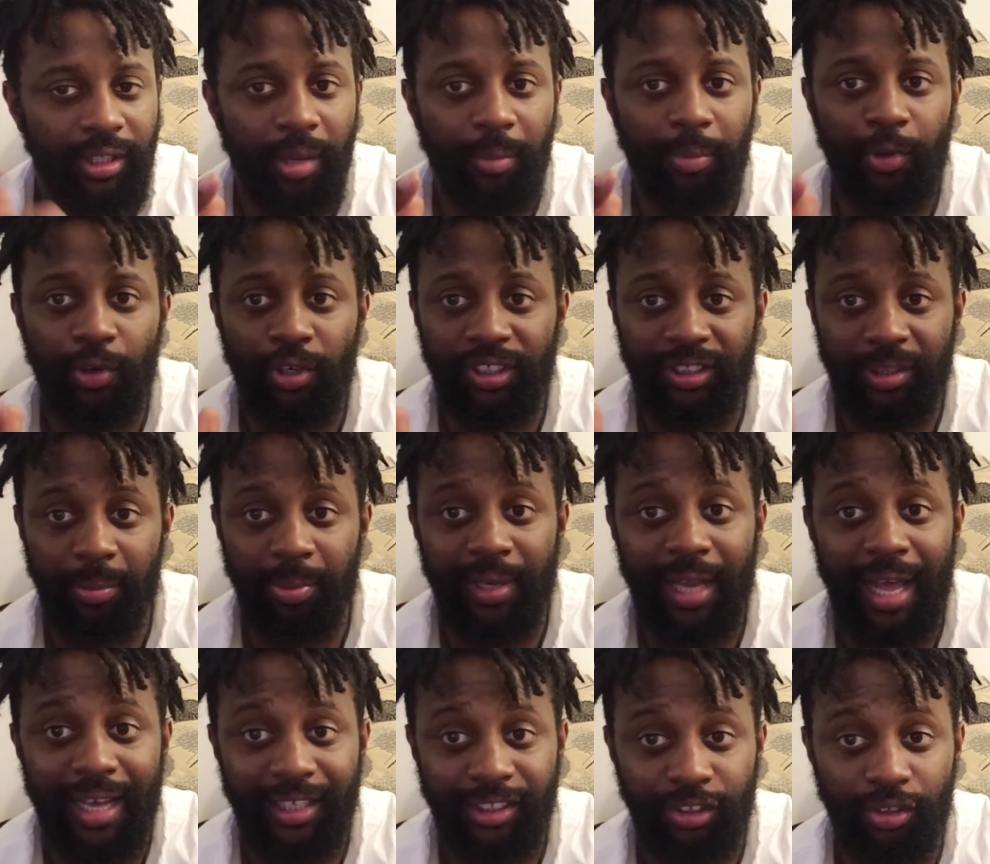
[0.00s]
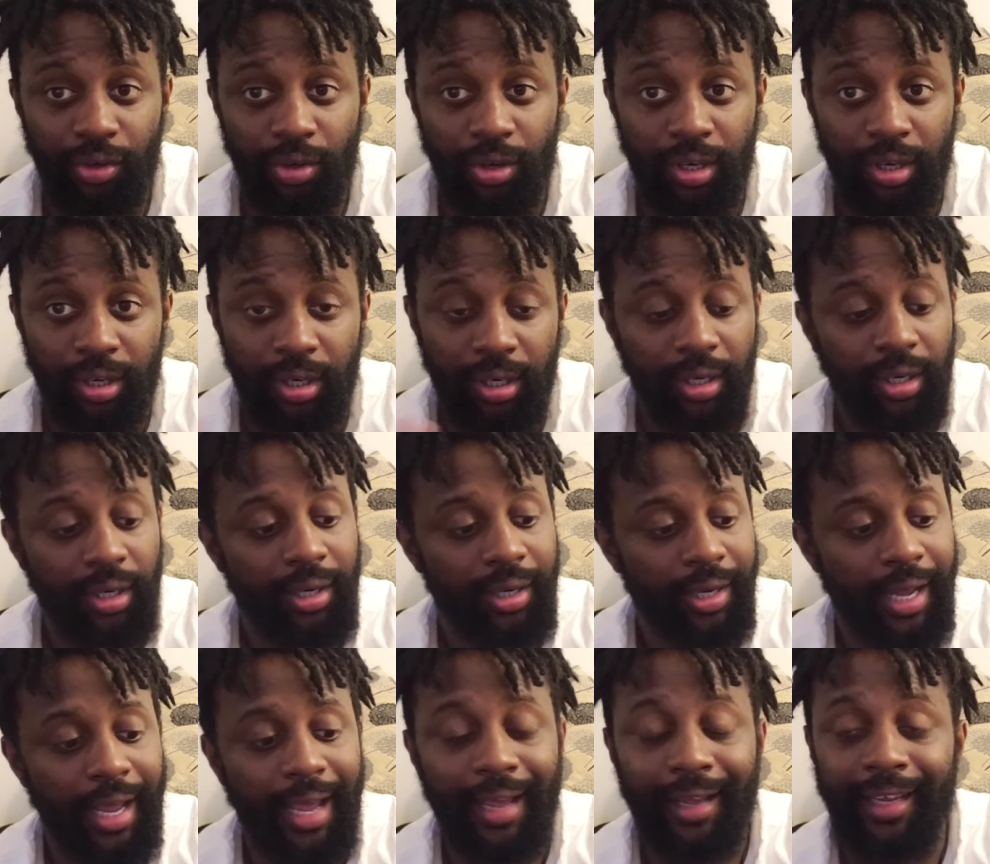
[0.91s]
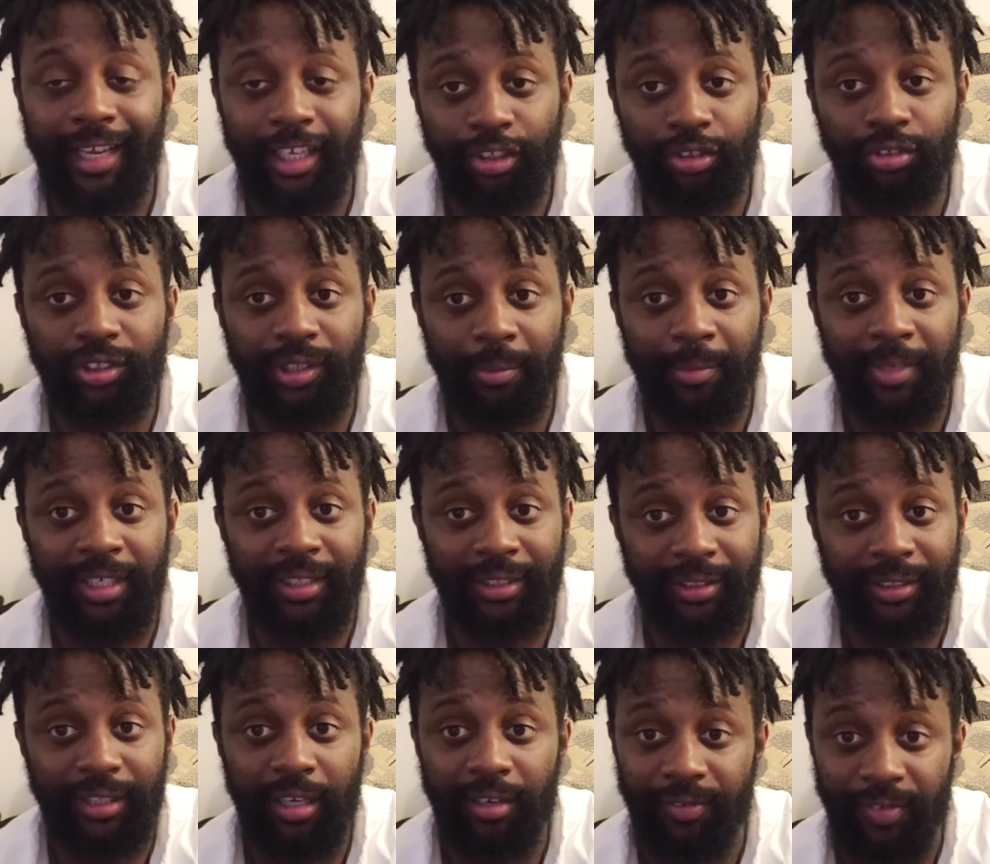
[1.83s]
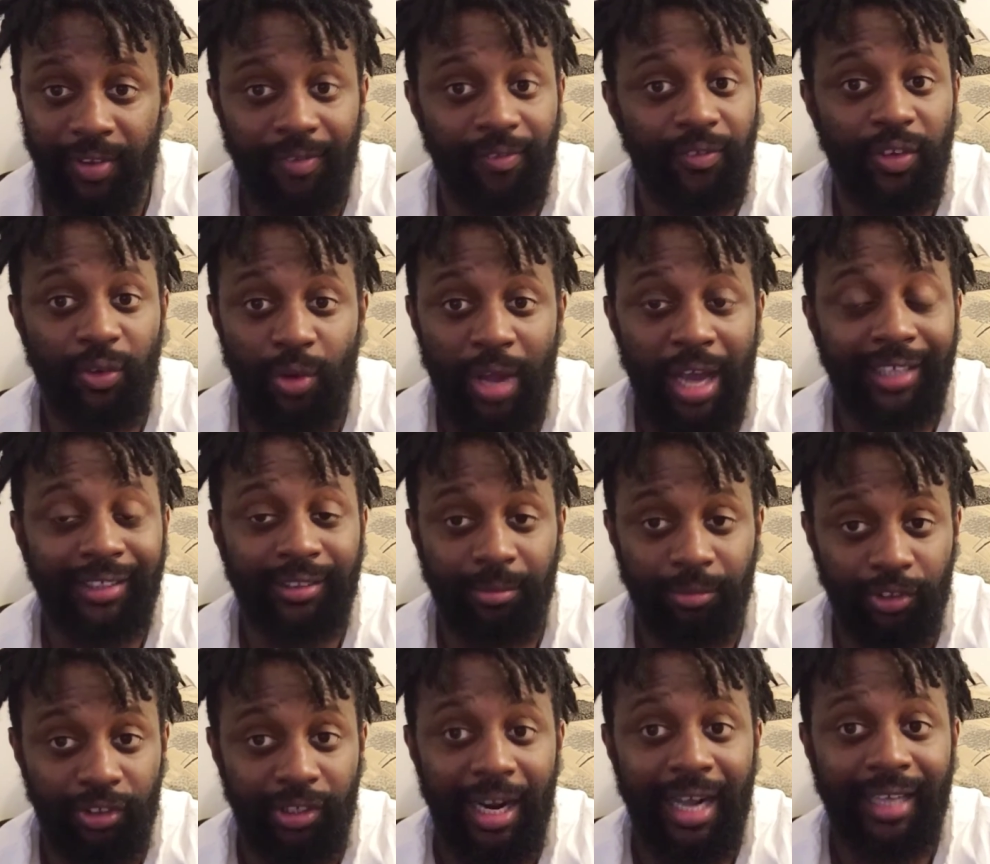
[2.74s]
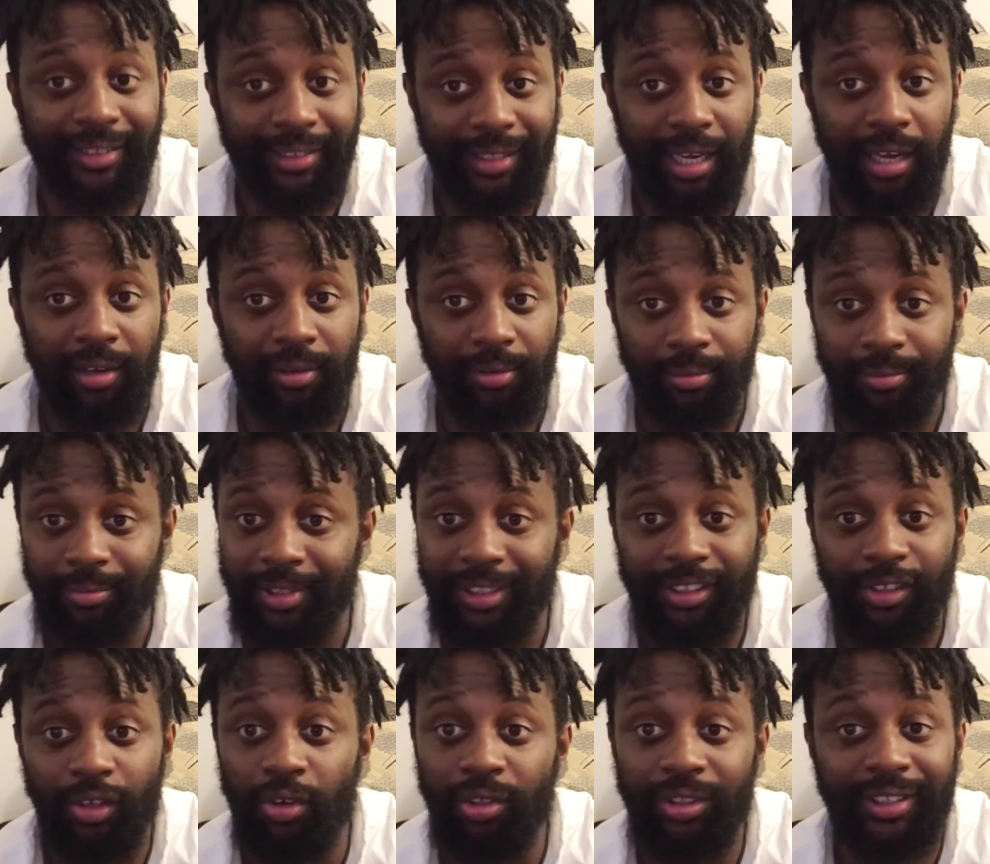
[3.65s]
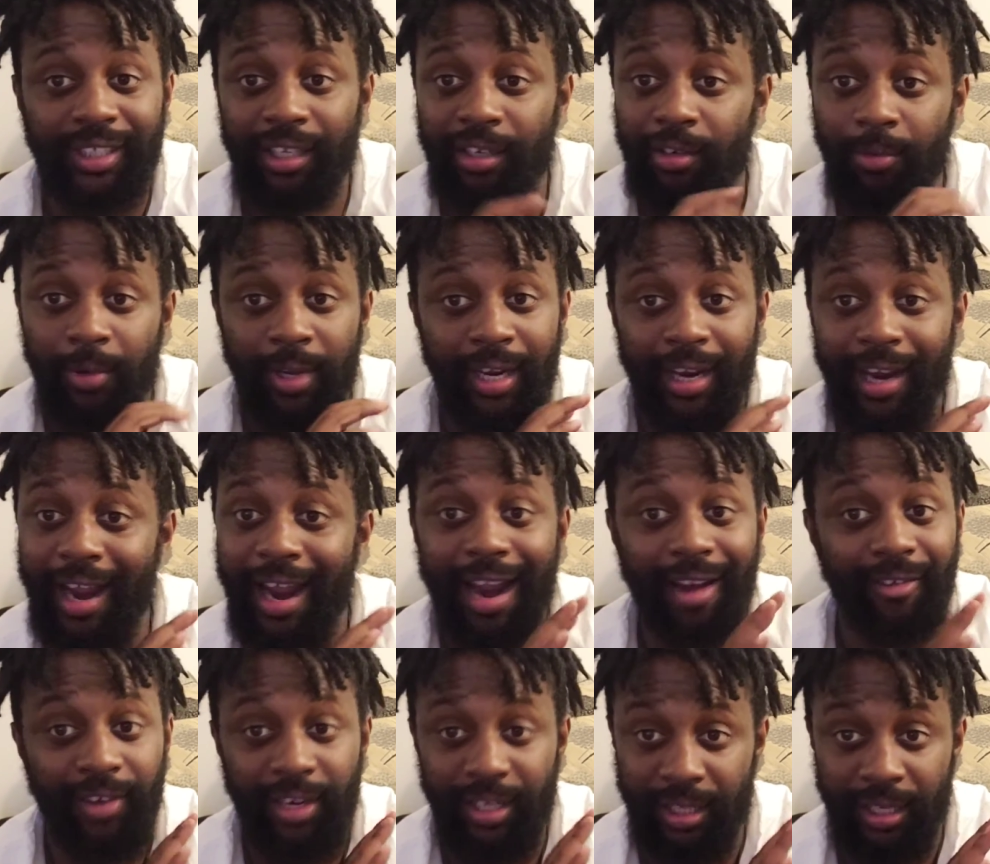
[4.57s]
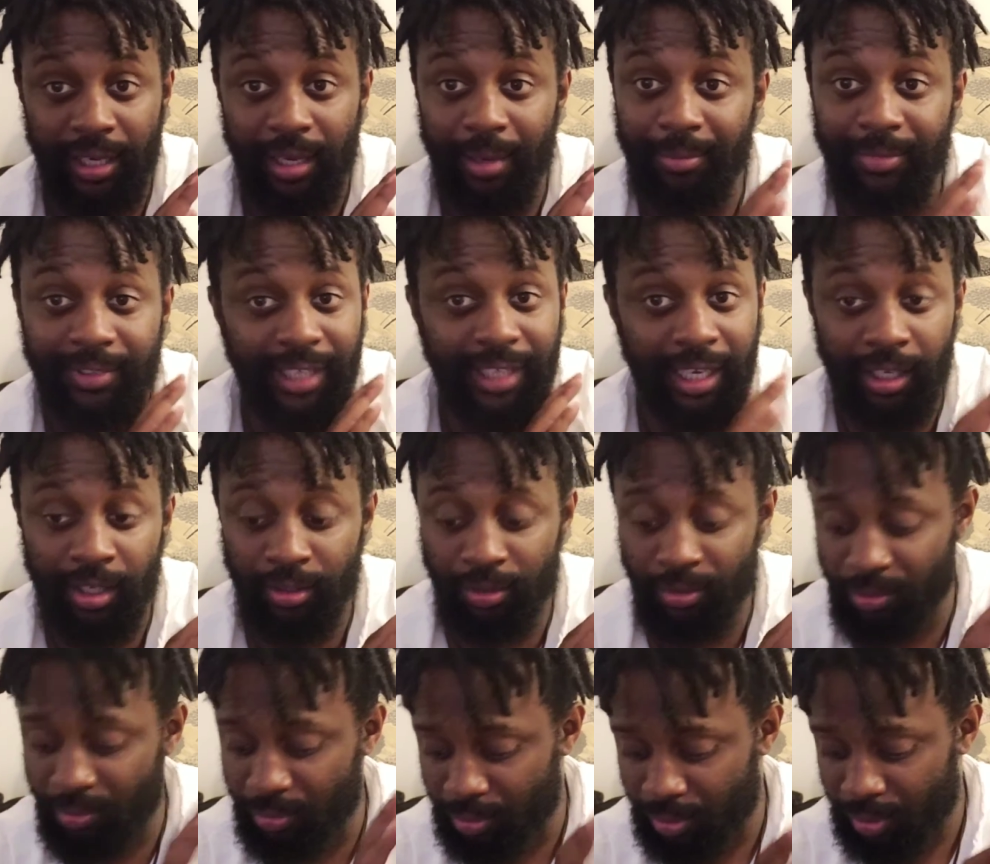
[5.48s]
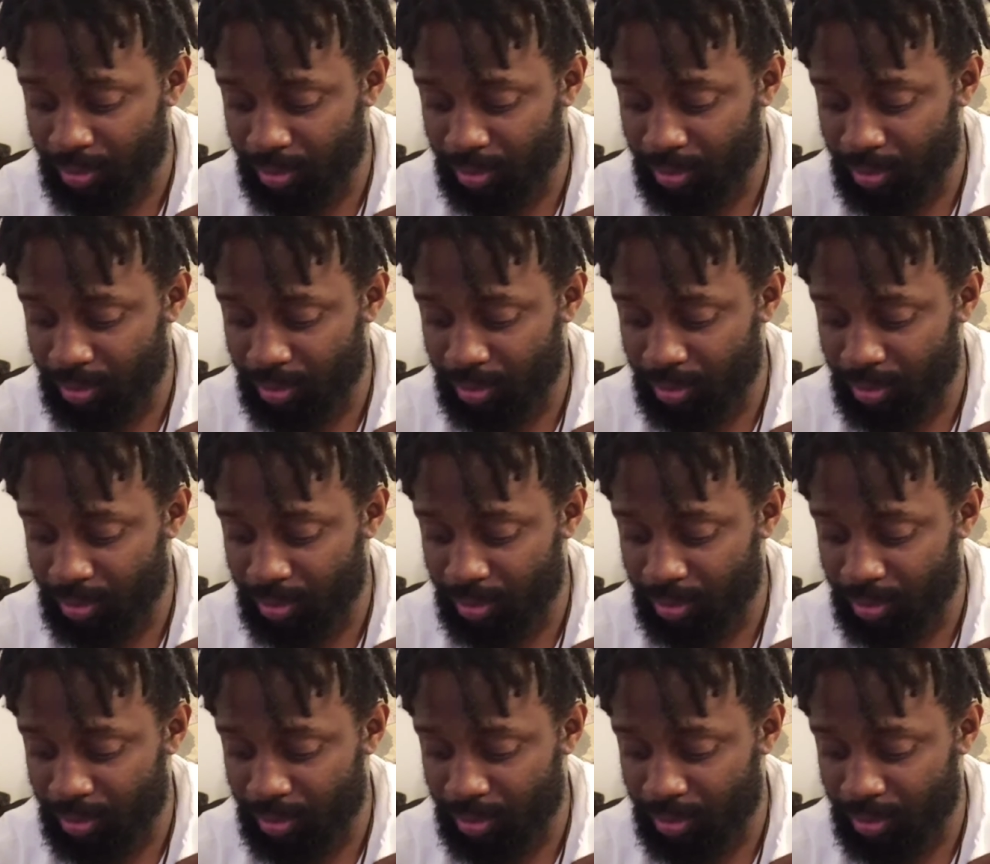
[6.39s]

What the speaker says: beauty supply store and get you some of this stuff. If you got some dry scalp, this is going to take away everything, I'm telling